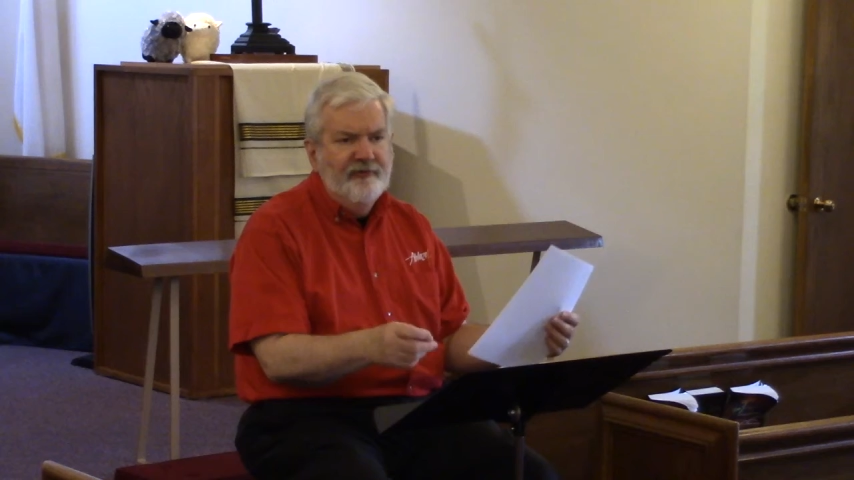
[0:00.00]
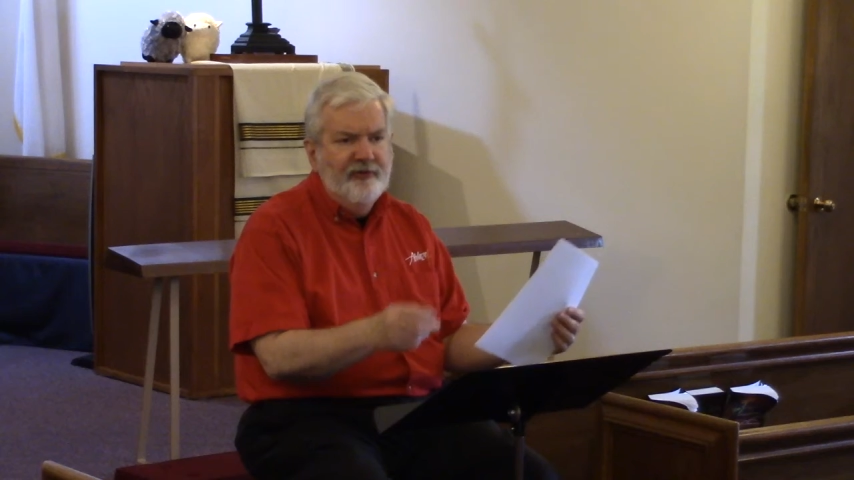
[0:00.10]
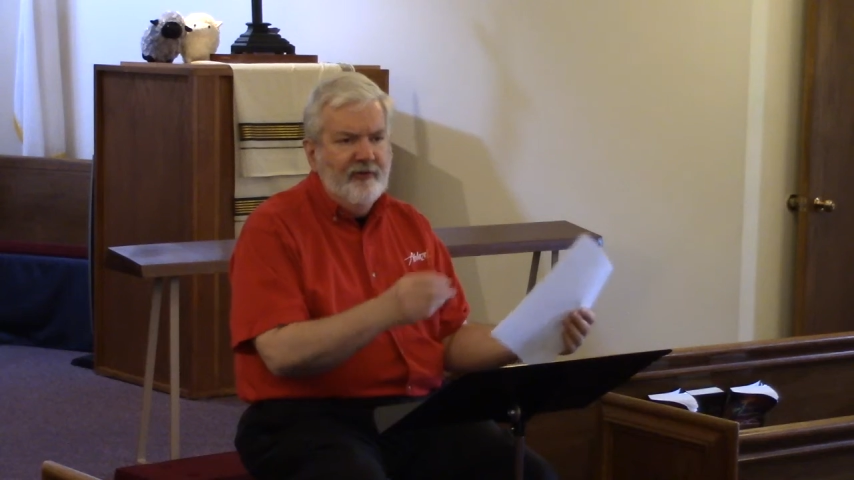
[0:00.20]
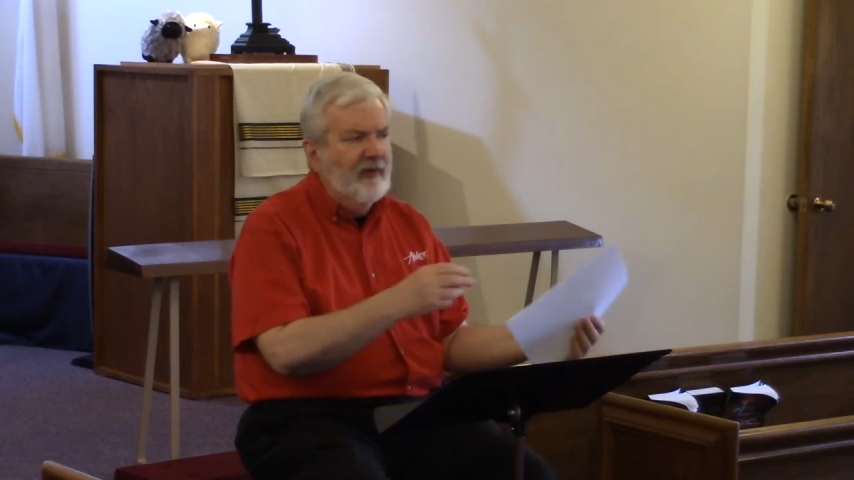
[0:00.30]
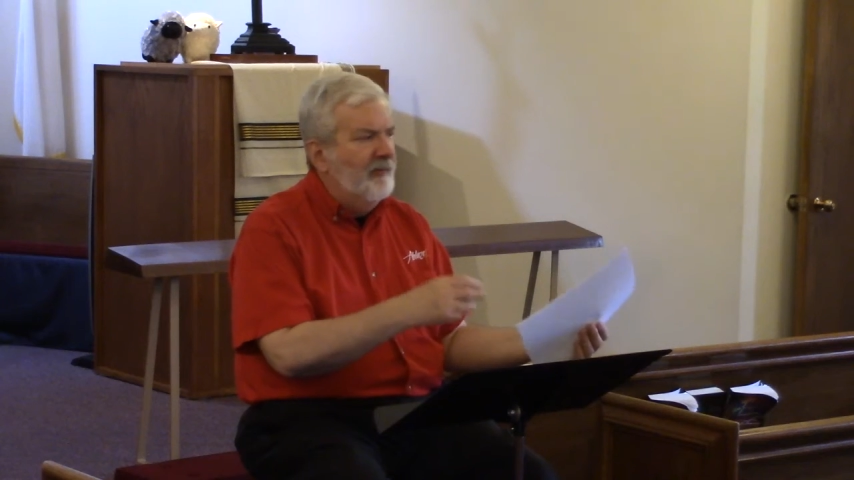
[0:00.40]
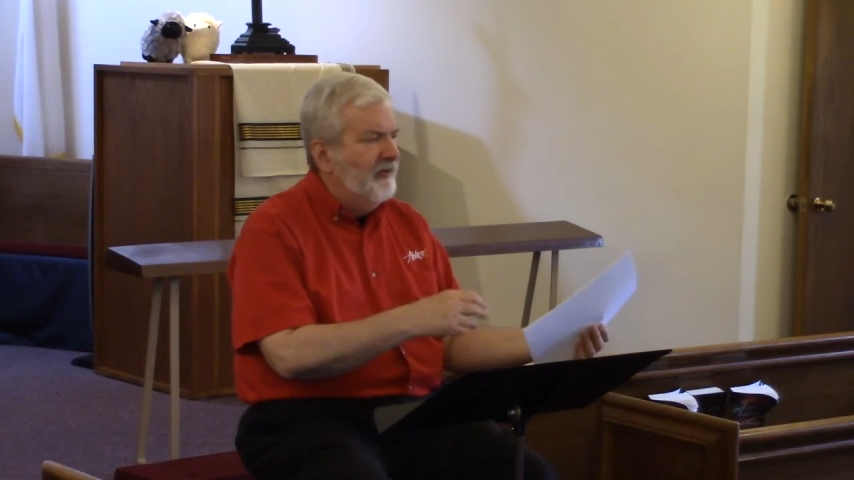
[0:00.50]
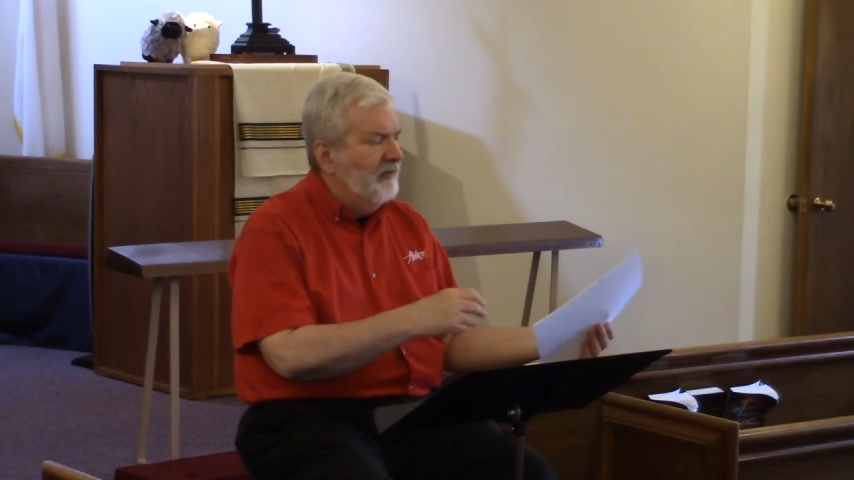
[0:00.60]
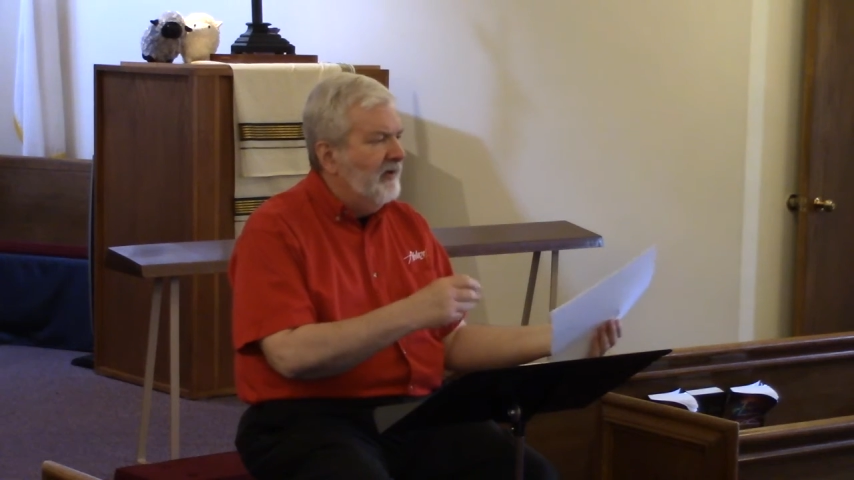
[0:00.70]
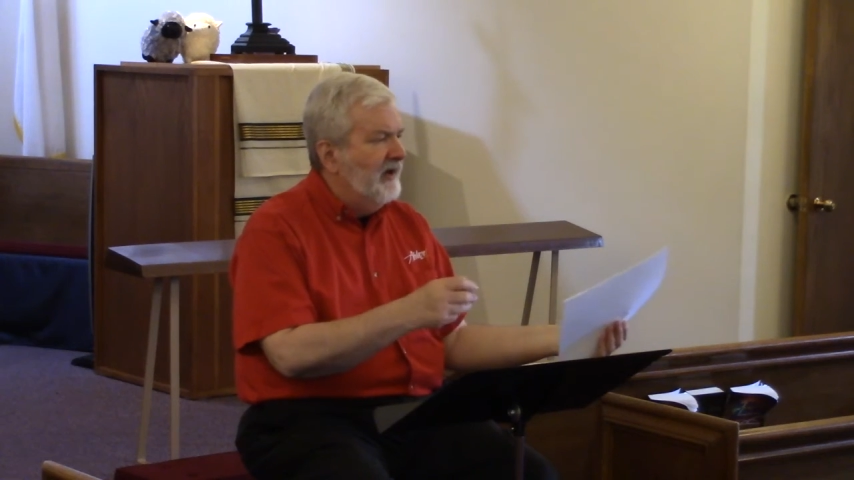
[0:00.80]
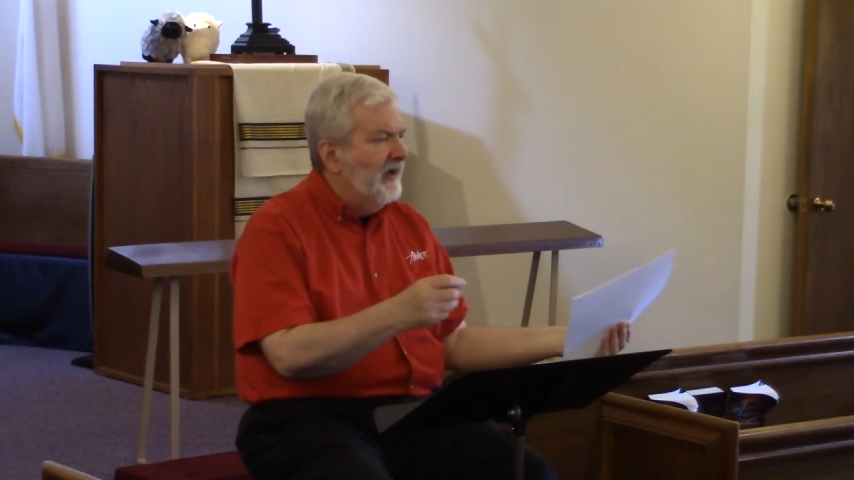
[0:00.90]
show up at the
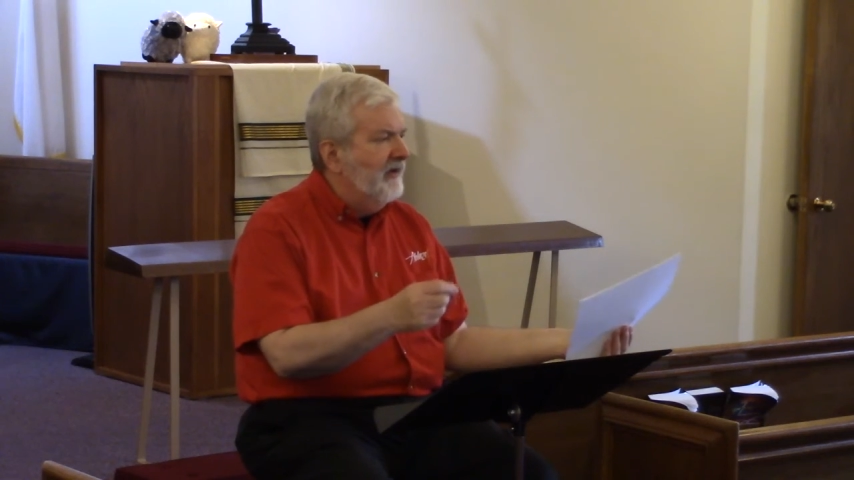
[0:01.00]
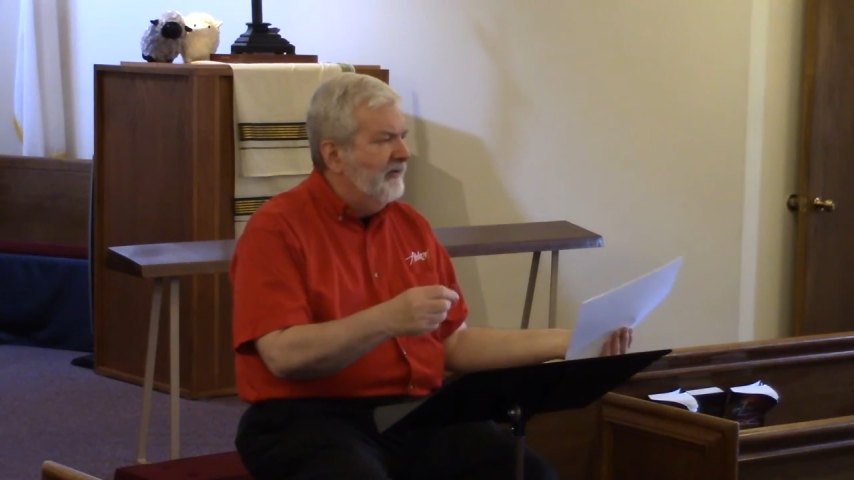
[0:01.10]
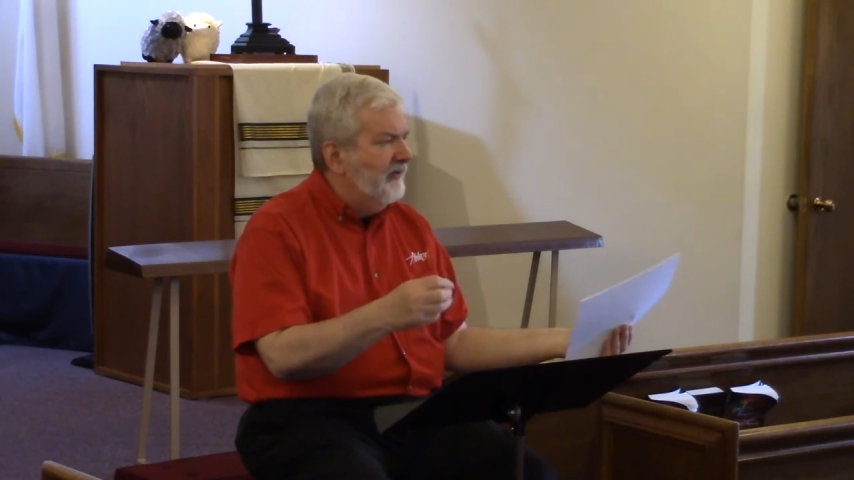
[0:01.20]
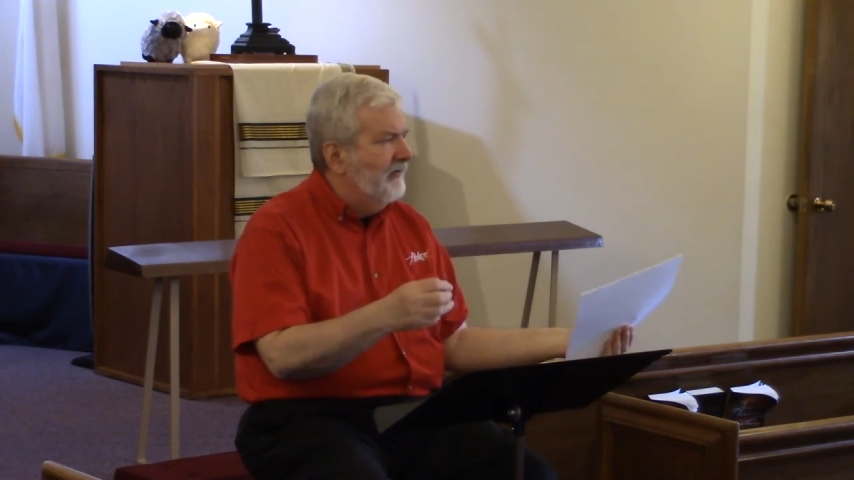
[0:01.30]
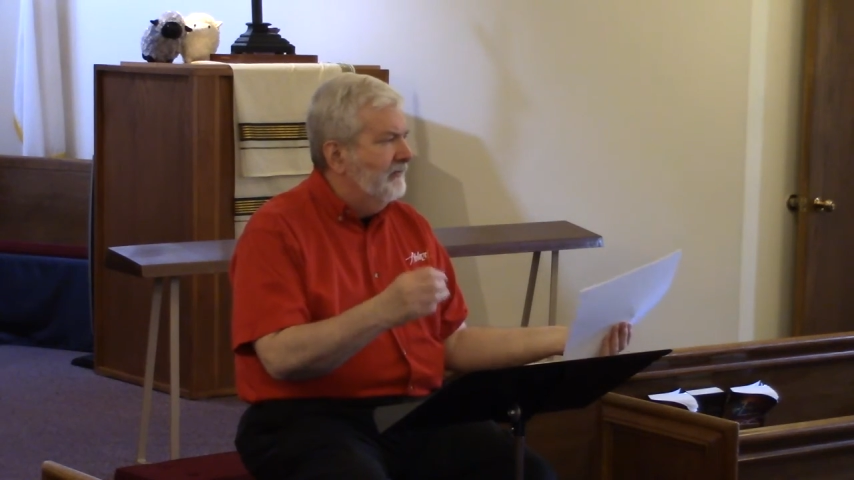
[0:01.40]
White House